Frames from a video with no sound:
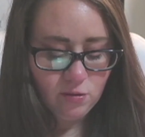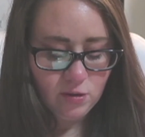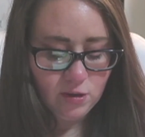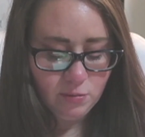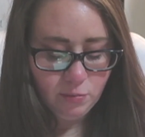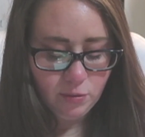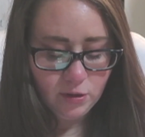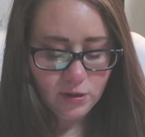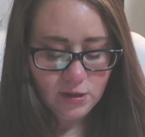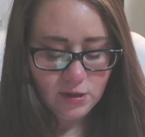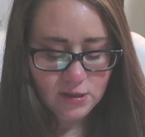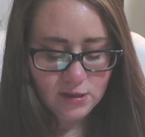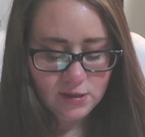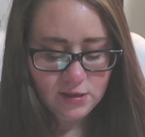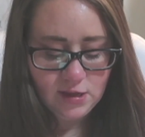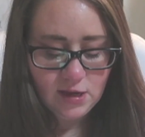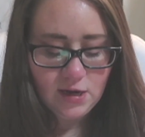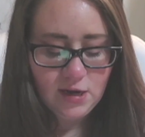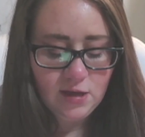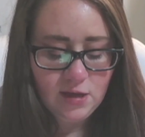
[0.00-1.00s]
you can put in the
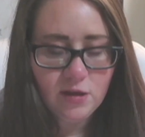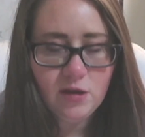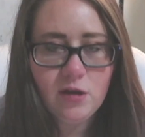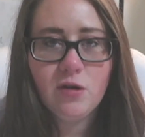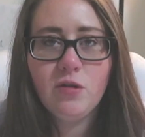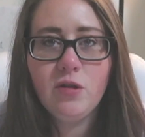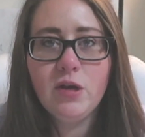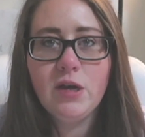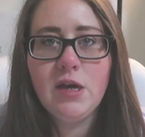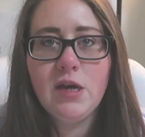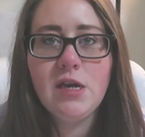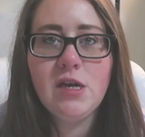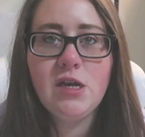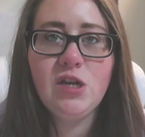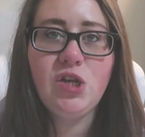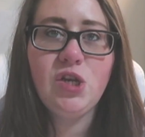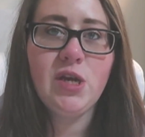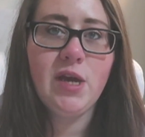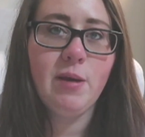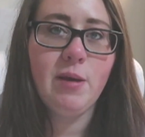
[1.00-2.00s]
city that you're
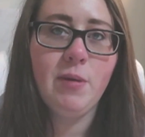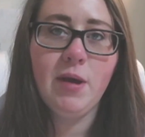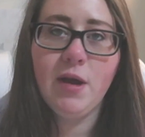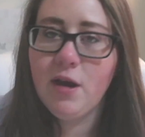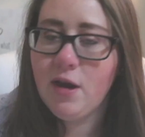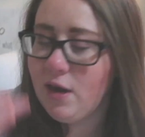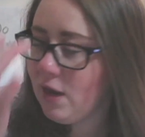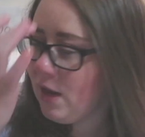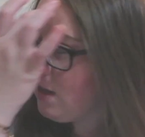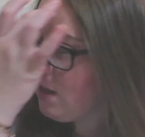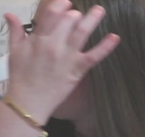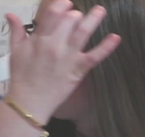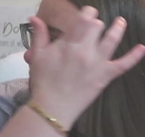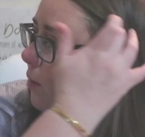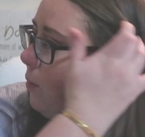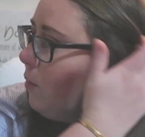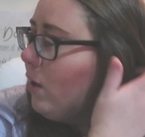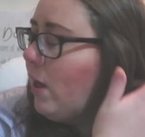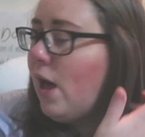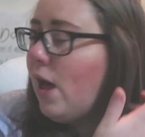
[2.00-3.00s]
looking to get married and
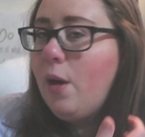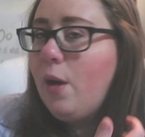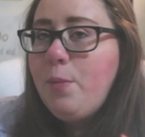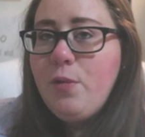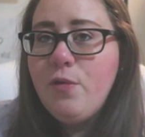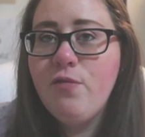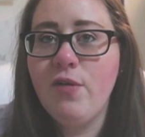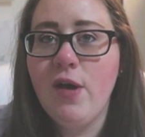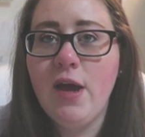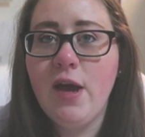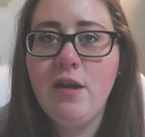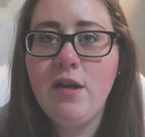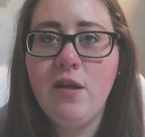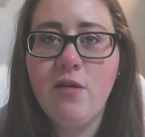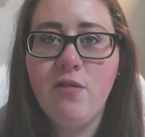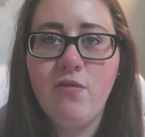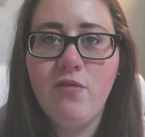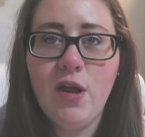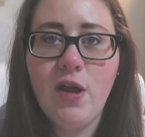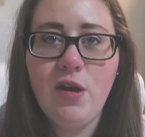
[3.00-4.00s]
they will help you find
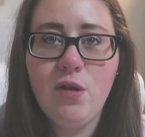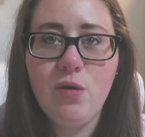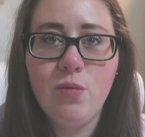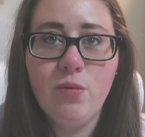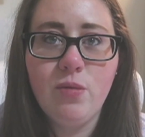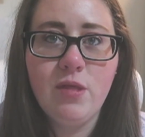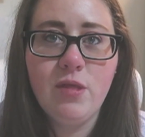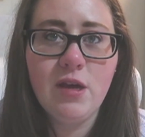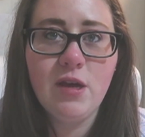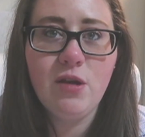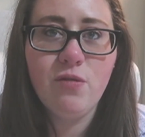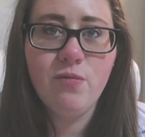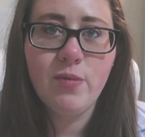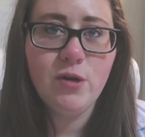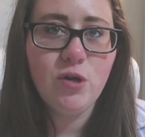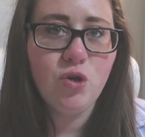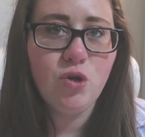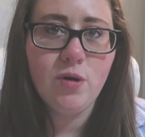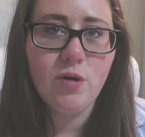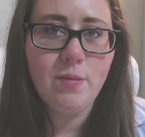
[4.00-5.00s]
a venue that you've
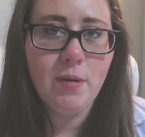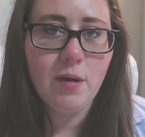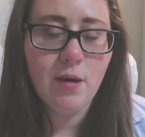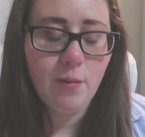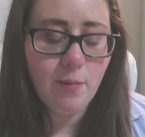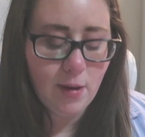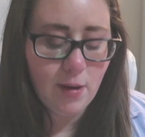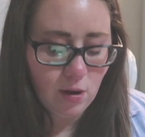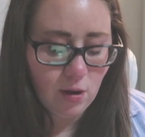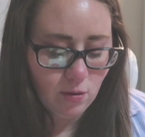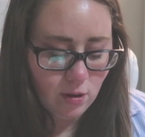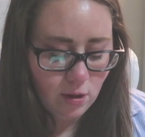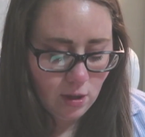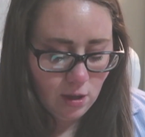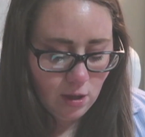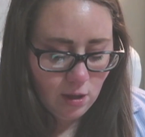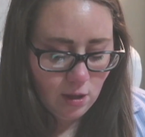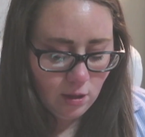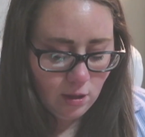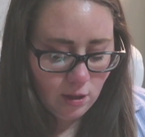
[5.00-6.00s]
been dreaming about.
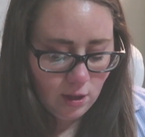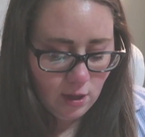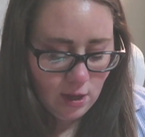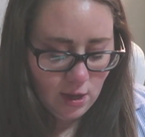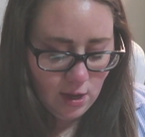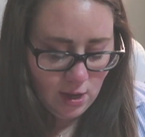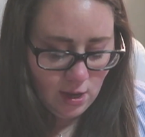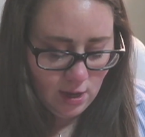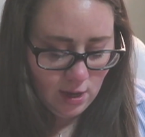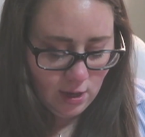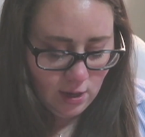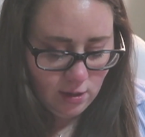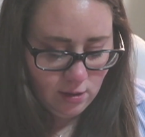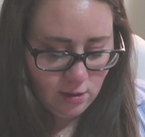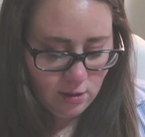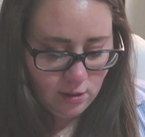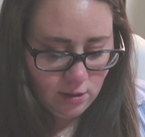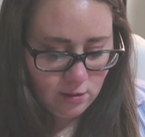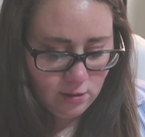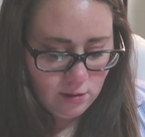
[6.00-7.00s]

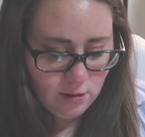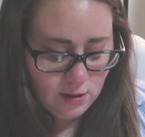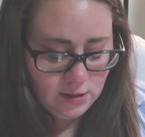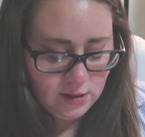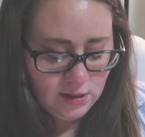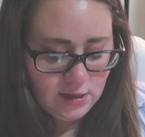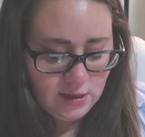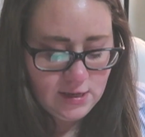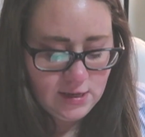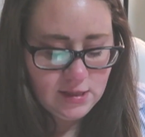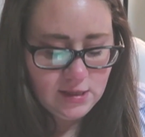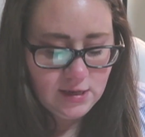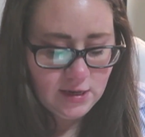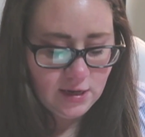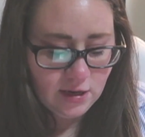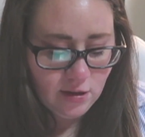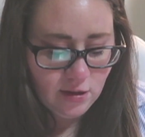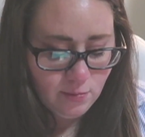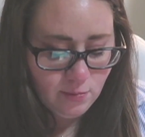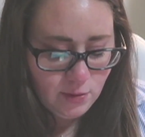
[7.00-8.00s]
And it's easy
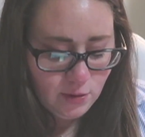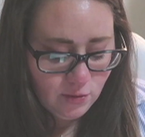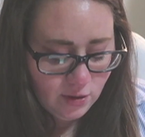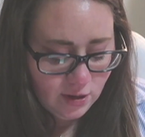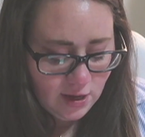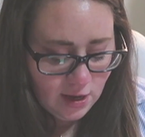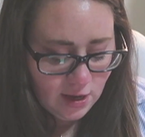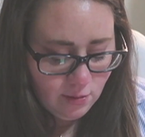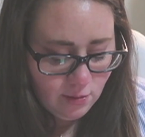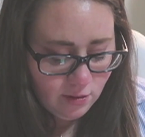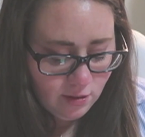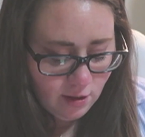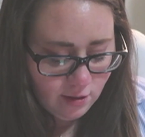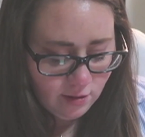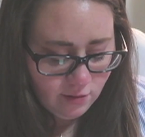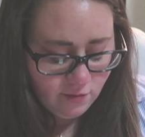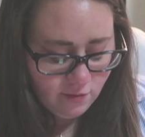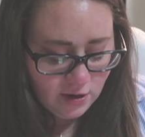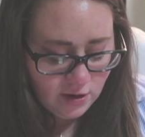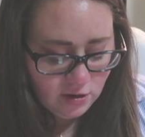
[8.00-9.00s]
to communicate with
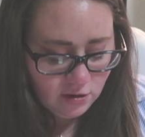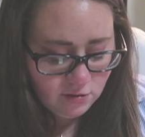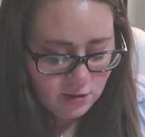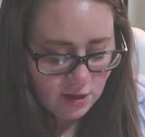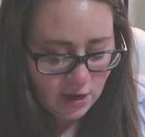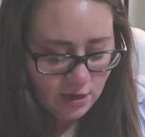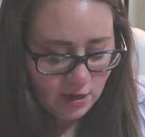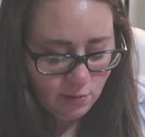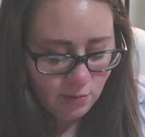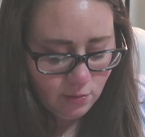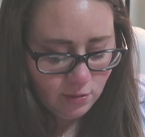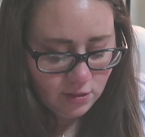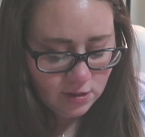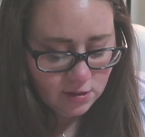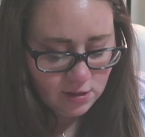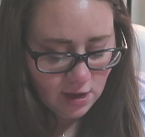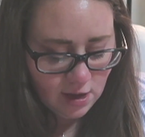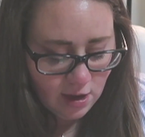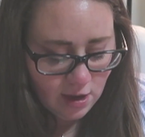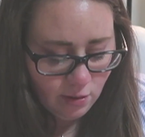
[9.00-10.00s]
all the vendors. Anyone
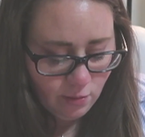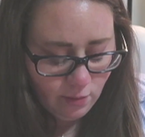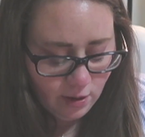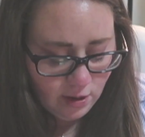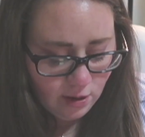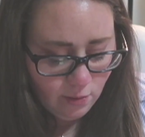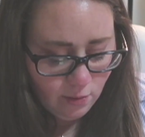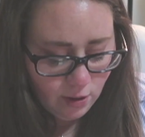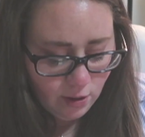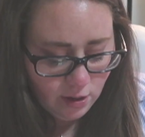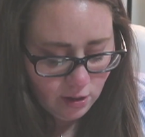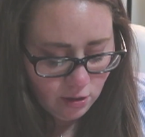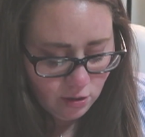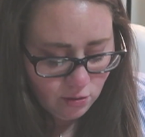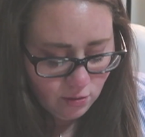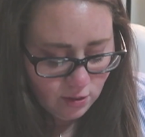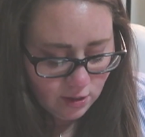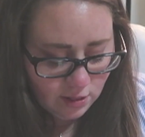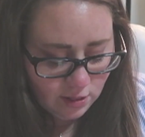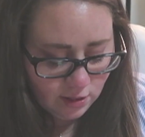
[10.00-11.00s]
that's on Wedding Wire,
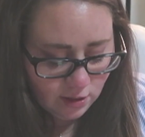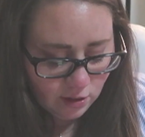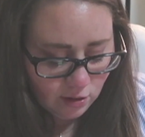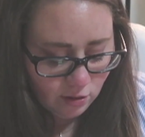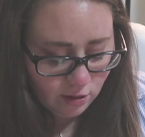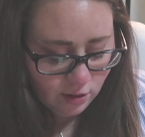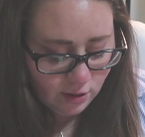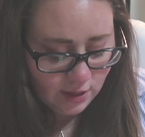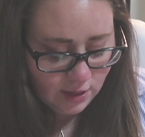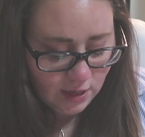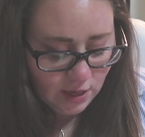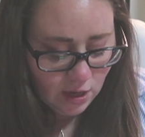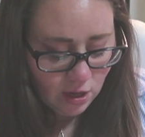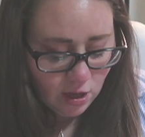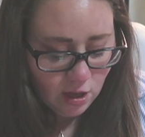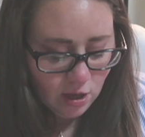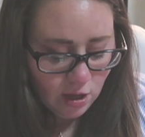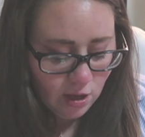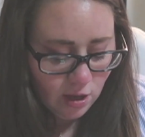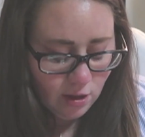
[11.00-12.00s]
you can literally
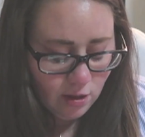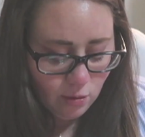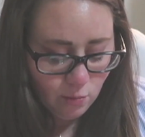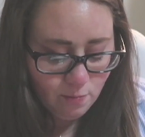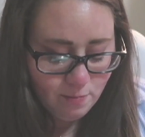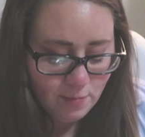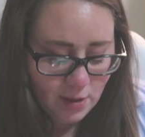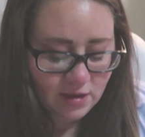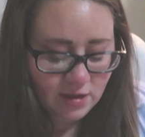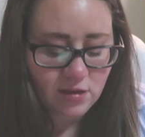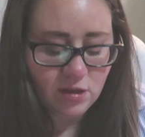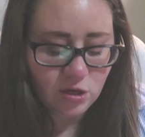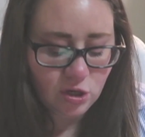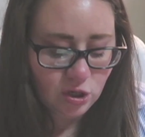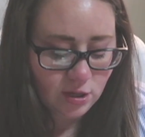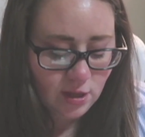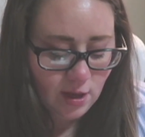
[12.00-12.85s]
message